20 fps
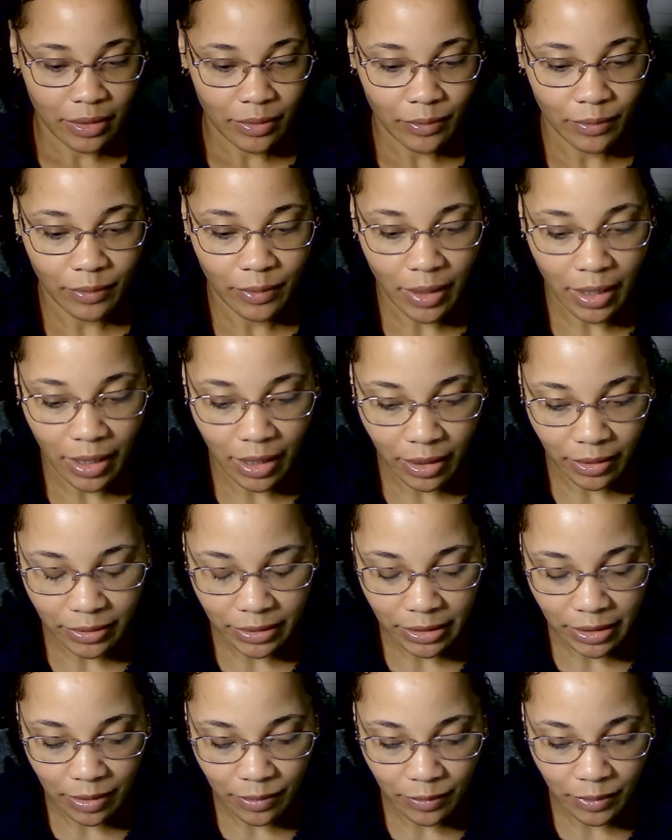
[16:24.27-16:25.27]
Wow,
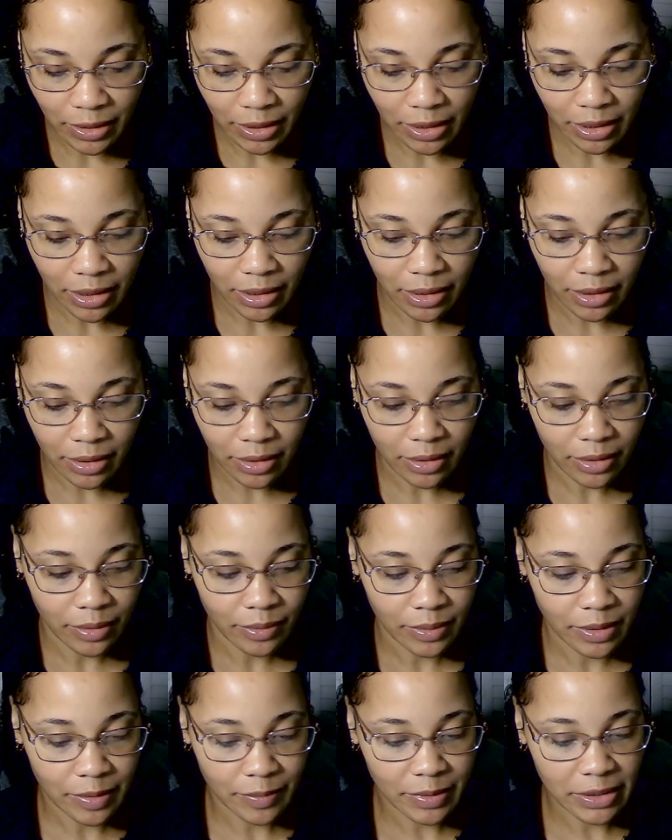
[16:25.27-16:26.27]
someone um
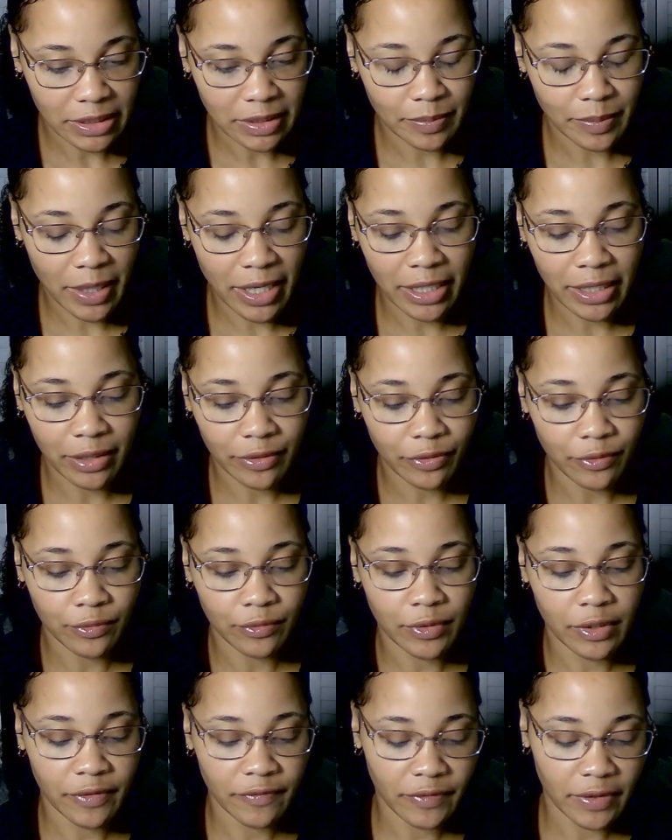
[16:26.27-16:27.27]
could be spying through
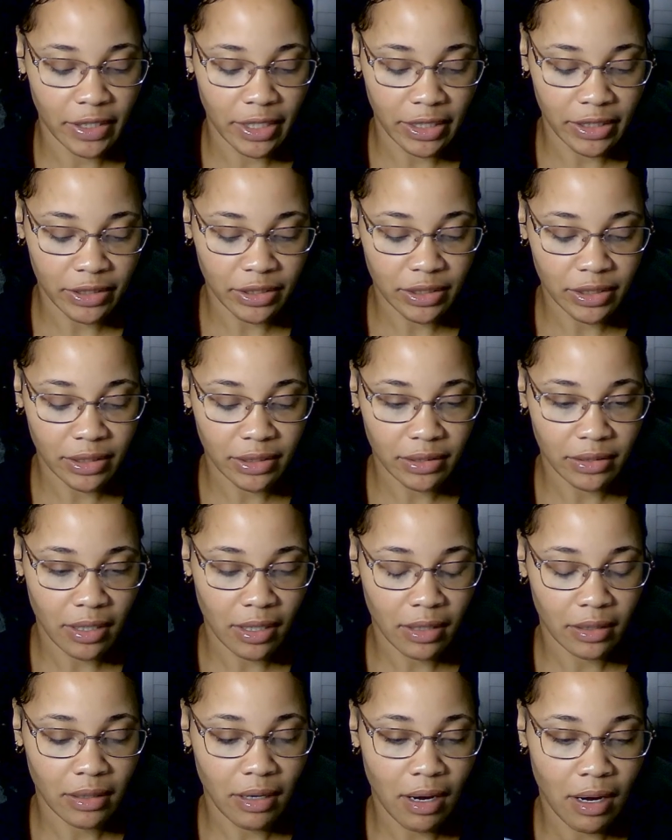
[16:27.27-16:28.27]
divination,
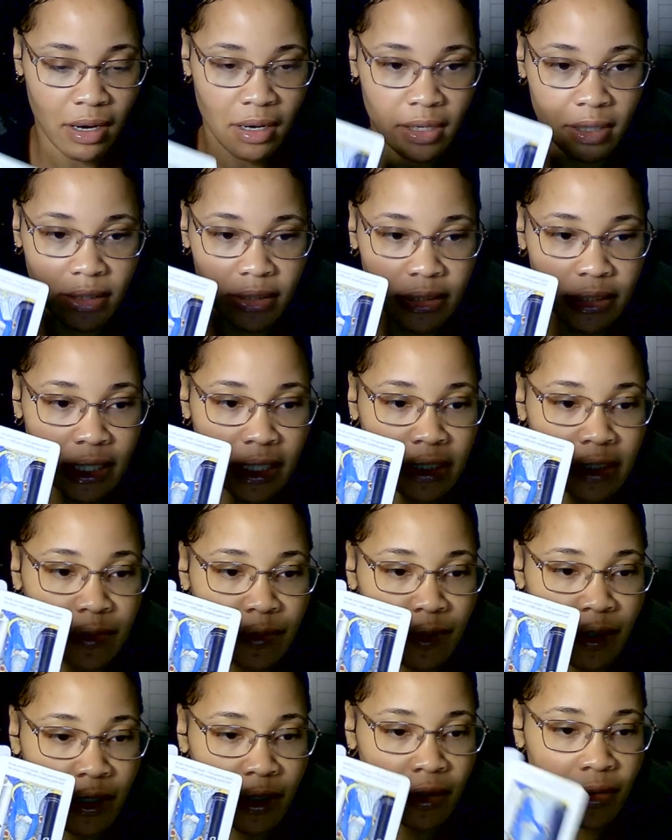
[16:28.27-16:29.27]
dark arts as
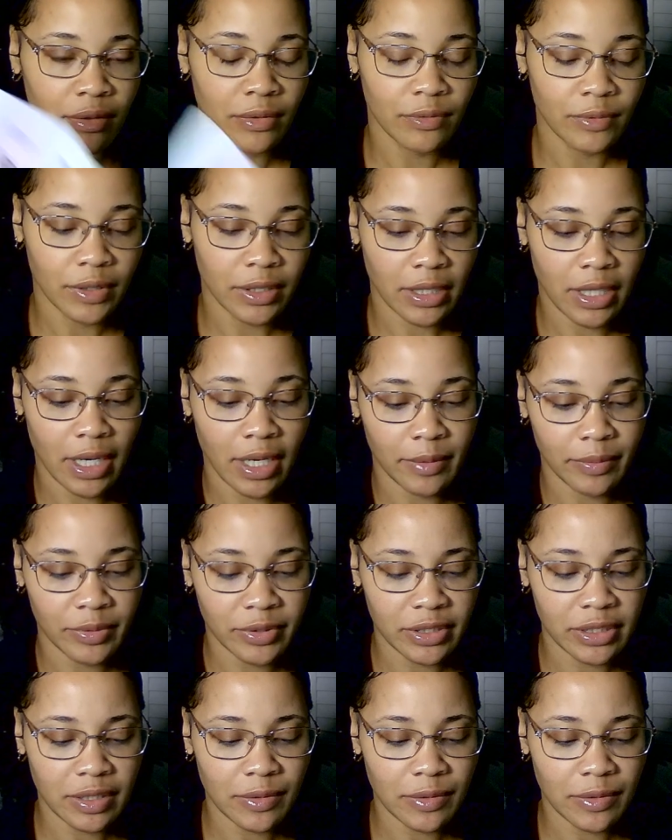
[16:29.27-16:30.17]
well with the high priest.